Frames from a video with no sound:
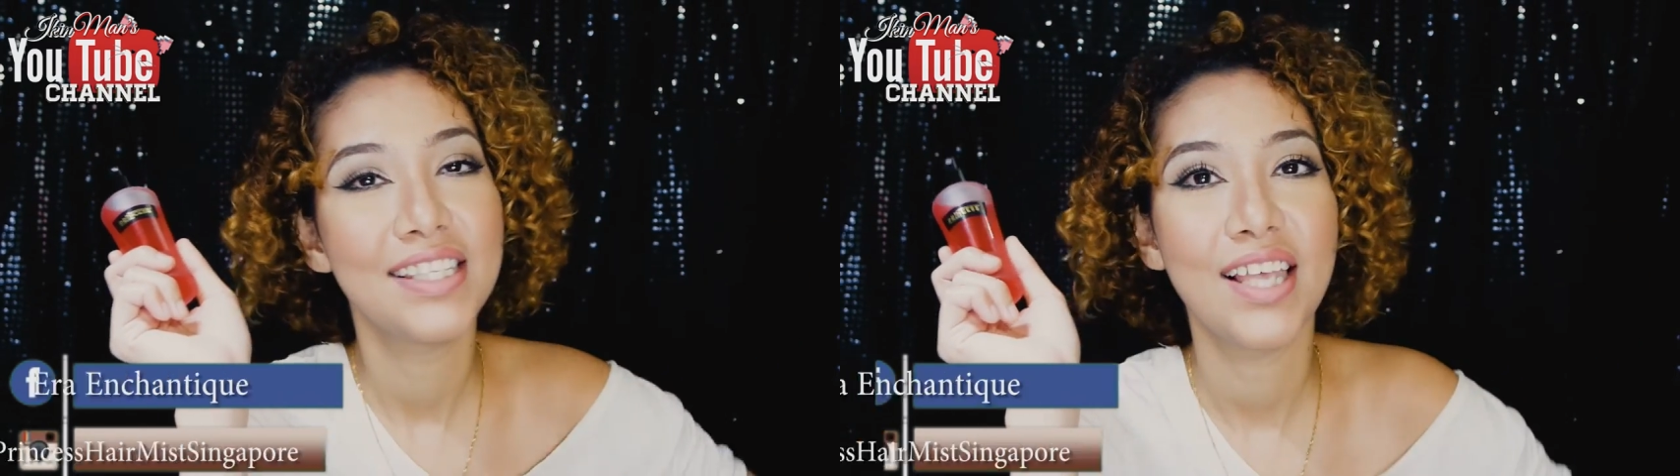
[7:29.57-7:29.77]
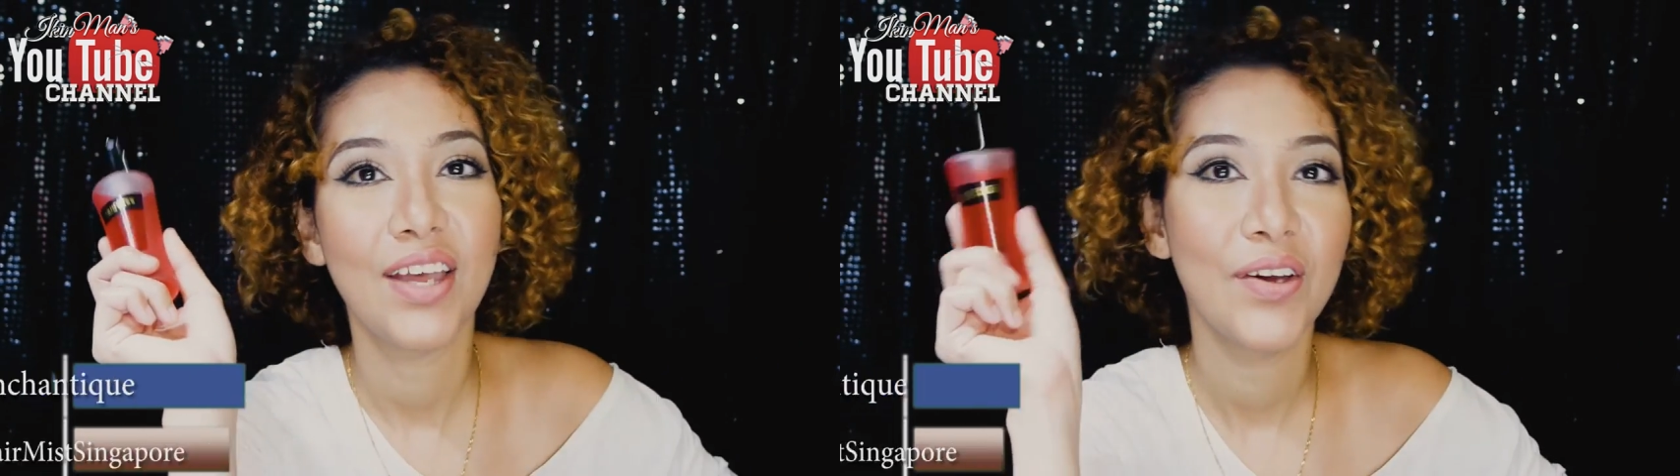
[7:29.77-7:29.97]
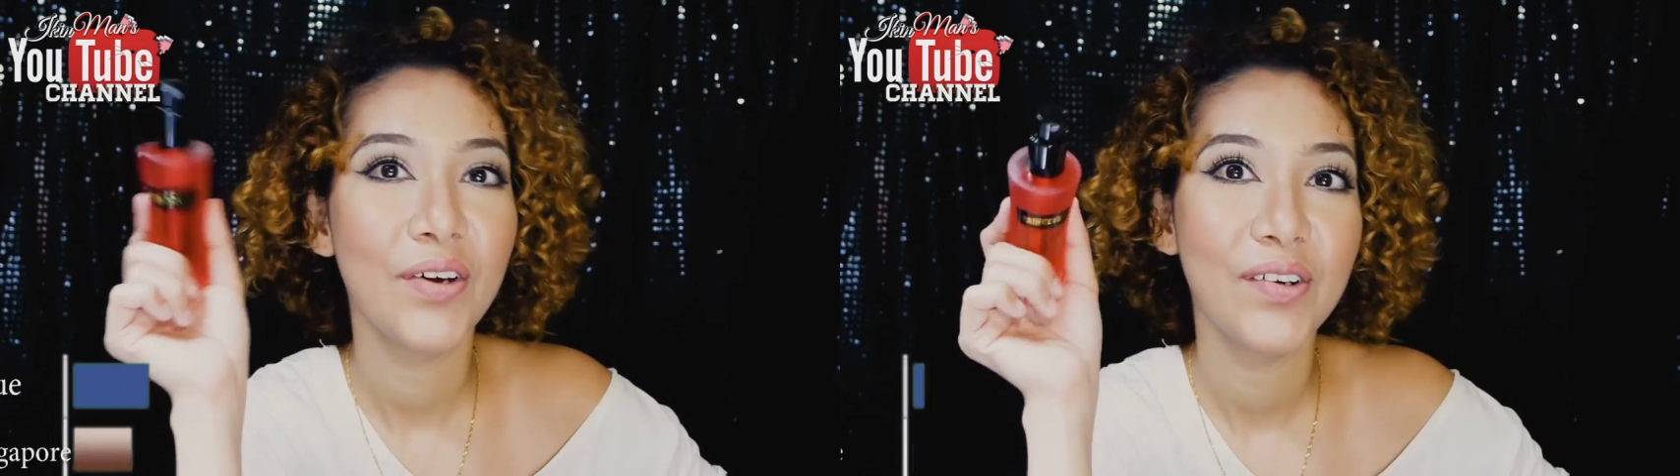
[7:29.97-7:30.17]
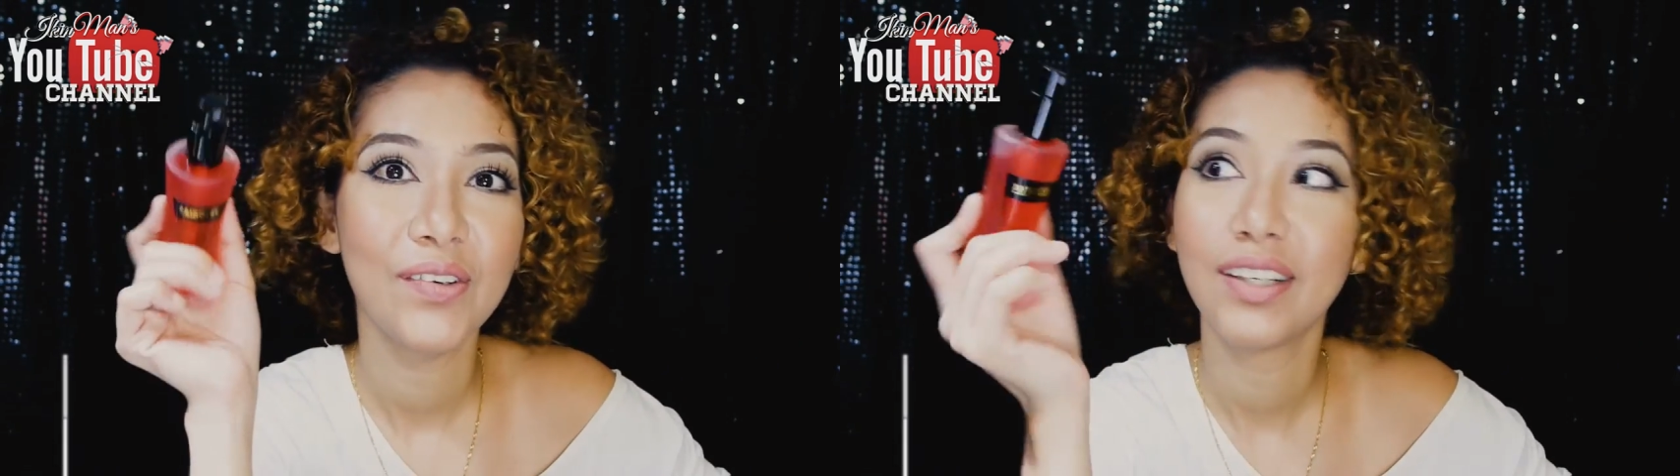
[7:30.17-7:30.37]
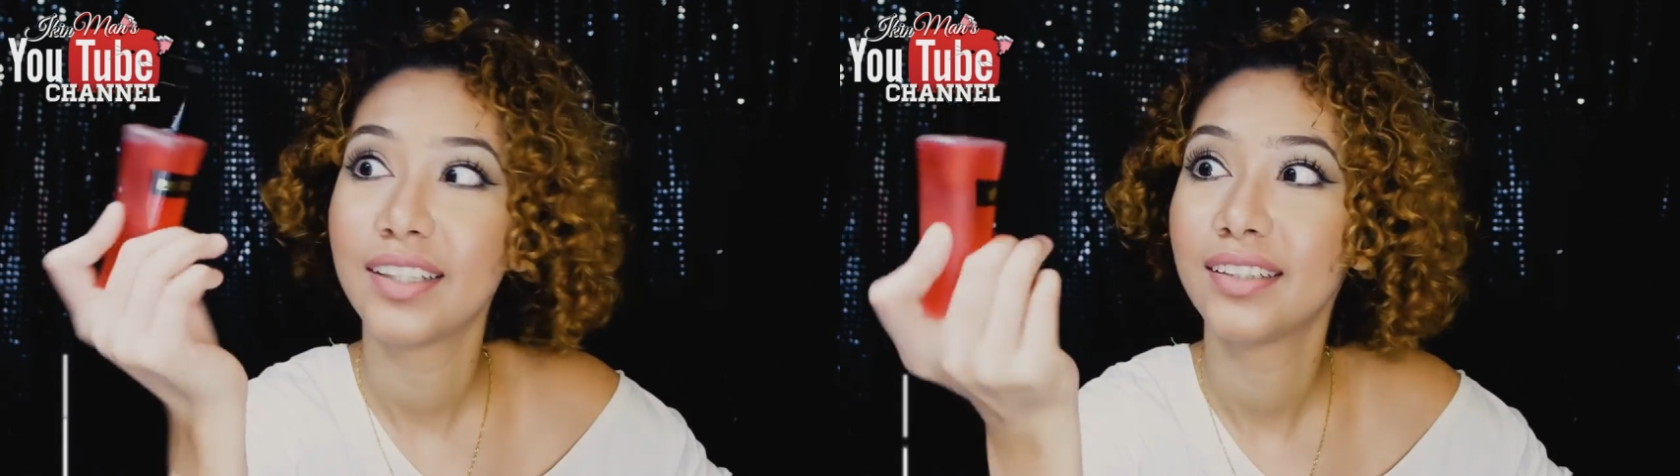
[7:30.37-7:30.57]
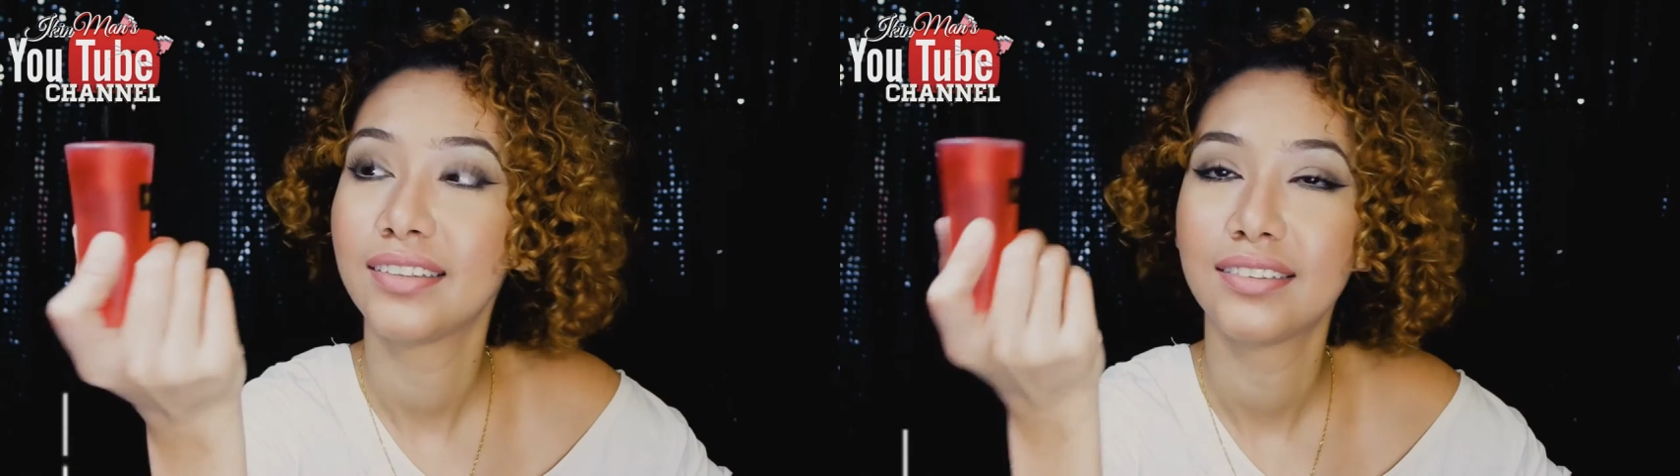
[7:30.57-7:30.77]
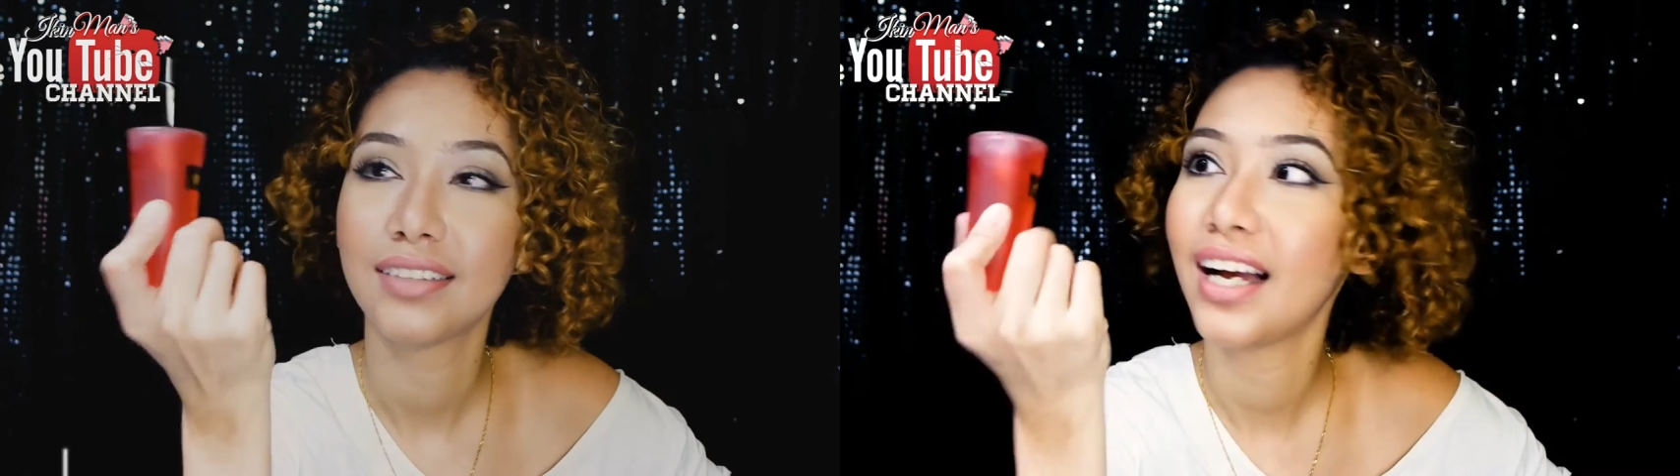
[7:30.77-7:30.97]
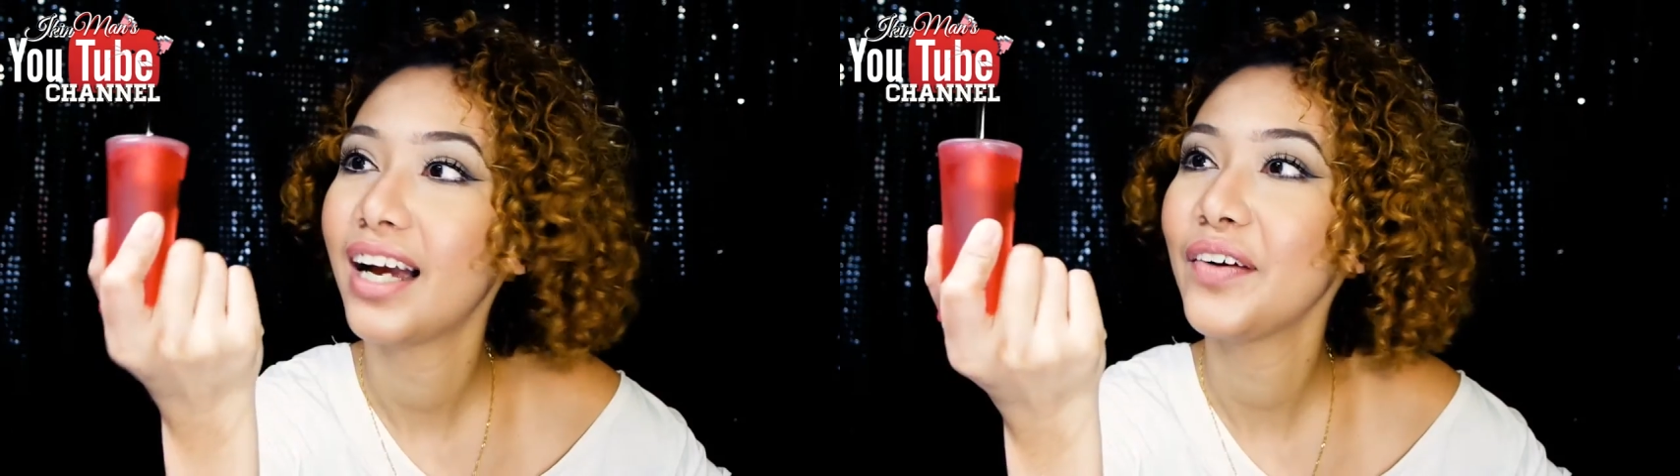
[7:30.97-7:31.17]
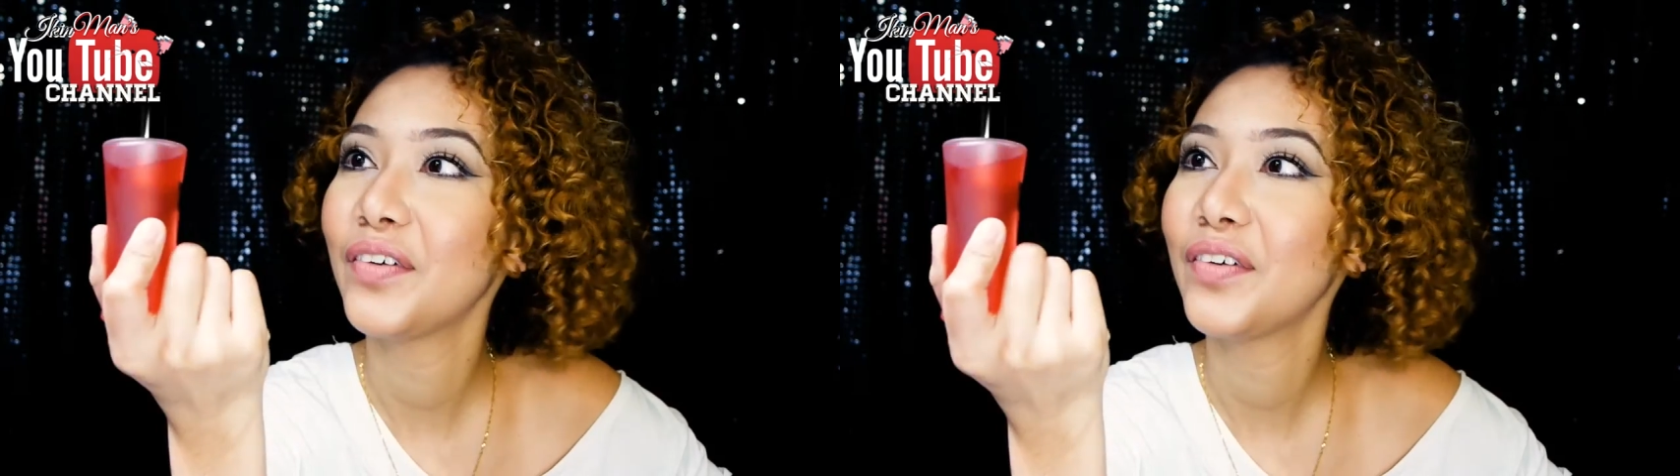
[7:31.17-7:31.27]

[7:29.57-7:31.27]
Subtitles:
So I